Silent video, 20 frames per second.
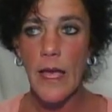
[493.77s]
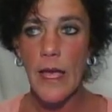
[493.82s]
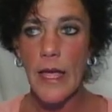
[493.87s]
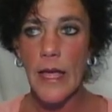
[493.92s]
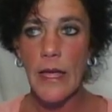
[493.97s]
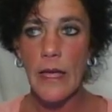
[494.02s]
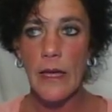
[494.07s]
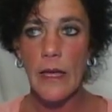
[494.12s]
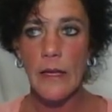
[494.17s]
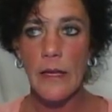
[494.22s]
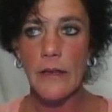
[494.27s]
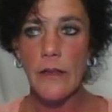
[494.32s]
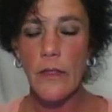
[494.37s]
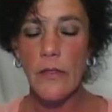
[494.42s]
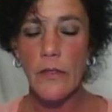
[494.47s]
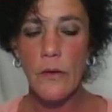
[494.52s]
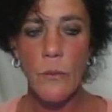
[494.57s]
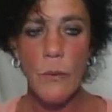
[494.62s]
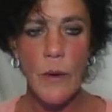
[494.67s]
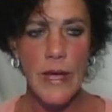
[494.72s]

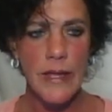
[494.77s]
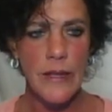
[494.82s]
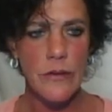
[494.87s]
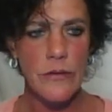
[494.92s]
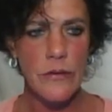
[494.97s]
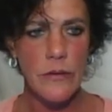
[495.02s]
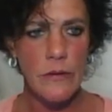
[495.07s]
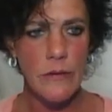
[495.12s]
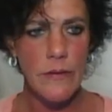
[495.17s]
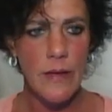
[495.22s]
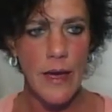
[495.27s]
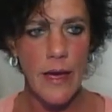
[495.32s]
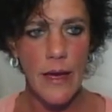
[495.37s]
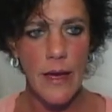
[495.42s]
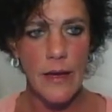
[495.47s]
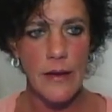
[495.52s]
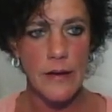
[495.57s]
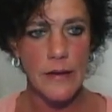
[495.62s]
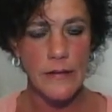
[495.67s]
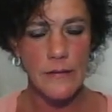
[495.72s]
And the way you do
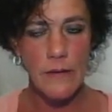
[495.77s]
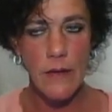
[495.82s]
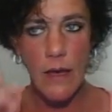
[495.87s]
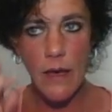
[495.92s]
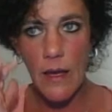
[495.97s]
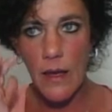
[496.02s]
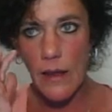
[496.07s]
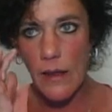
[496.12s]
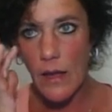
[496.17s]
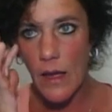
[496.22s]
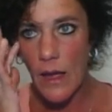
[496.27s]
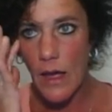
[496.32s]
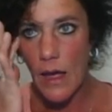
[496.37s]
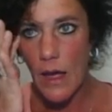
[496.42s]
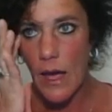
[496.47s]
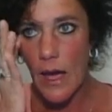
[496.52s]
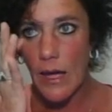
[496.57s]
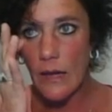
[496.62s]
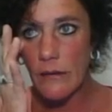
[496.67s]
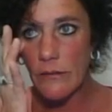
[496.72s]
that is like,
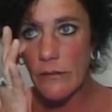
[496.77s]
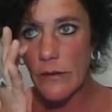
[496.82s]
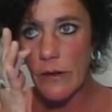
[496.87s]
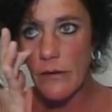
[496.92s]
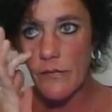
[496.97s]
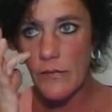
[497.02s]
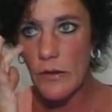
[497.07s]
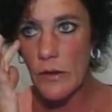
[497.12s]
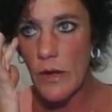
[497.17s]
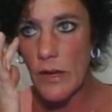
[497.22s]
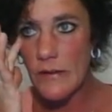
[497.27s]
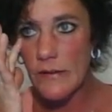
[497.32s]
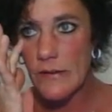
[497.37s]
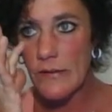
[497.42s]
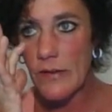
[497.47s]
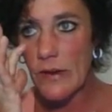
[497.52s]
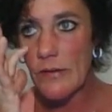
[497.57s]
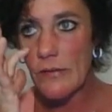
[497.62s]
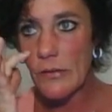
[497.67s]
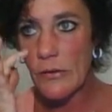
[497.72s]
I don't know if you guys
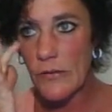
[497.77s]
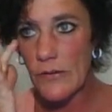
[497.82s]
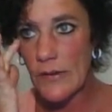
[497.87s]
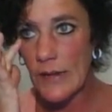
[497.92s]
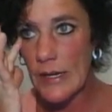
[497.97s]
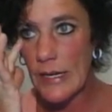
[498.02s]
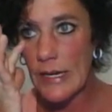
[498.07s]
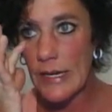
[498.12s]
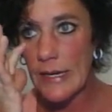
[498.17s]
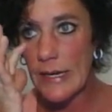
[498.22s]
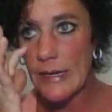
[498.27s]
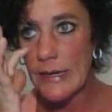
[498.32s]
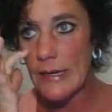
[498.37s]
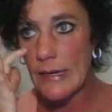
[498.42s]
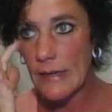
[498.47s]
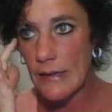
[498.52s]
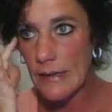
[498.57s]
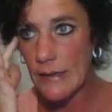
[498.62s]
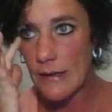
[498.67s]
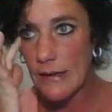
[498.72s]
have ever
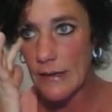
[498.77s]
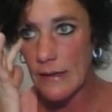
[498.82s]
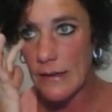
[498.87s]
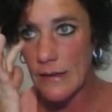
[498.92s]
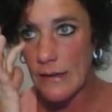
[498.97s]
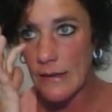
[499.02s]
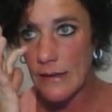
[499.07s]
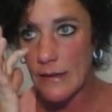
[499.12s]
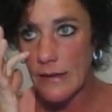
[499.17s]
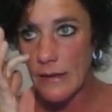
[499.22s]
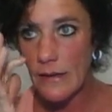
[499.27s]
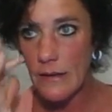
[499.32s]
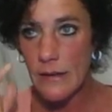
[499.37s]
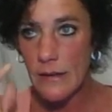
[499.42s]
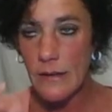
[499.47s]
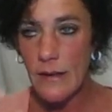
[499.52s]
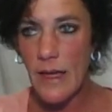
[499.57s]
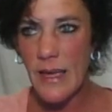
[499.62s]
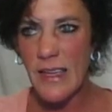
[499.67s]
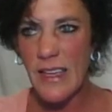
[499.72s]
seen,
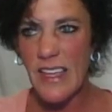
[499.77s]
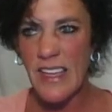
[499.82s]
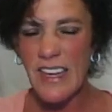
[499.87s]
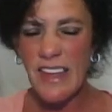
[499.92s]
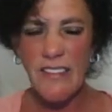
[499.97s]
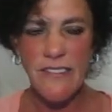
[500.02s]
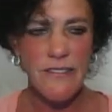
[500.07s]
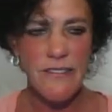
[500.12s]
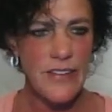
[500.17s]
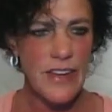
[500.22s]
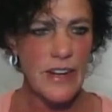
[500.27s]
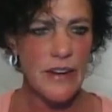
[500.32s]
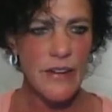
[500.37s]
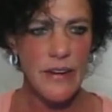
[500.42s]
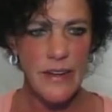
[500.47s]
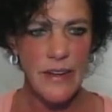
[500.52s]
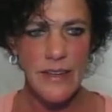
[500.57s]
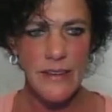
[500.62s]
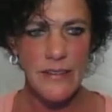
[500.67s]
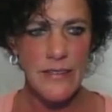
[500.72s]
like in
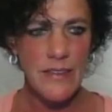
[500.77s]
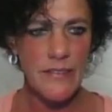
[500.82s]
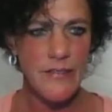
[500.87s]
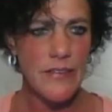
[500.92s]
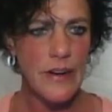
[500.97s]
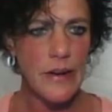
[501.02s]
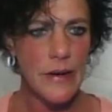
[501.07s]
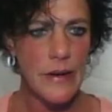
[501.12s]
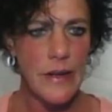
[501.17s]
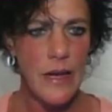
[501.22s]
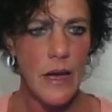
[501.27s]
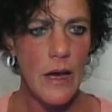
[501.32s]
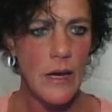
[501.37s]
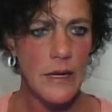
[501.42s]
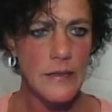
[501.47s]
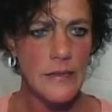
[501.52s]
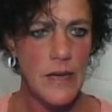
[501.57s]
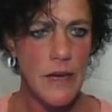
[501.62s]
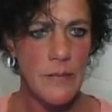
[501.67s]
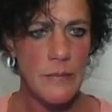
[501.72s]
the very
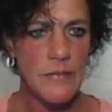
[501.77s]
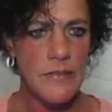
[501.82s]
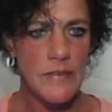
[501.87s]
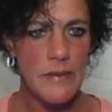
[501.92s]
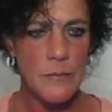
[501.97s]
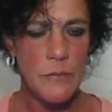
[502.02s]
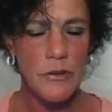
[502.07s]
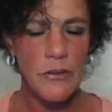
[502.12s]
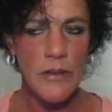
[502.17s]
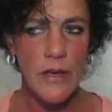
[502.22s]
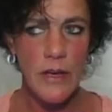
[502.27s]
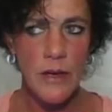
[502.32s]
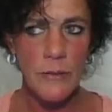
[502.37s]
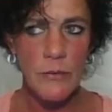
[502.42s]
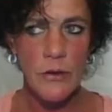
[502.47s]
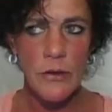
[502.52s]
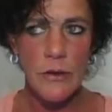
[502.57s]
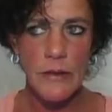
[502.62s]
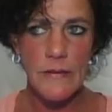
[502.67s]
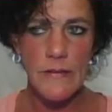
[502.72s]
hot time of
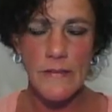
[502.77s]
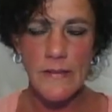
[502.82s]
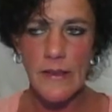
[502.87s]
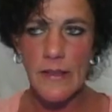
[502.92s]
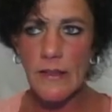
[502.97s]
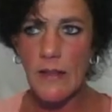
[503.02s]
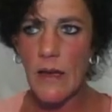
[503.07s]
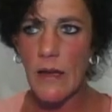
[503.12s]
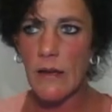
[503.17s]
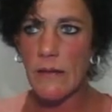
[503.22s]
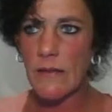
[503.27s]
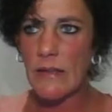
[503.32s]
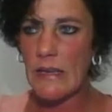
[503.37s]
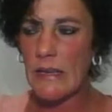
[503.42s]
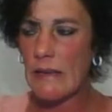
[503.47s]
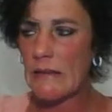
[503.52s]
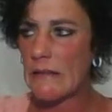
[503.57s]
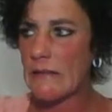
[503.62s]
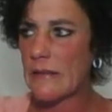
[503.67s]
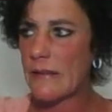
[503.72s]
summertime, you can see like
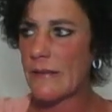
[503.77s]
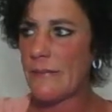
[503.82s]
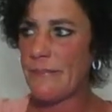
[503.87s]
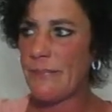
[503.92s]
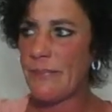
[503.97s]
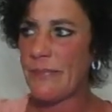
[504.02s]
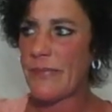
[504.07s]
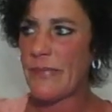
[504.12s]
these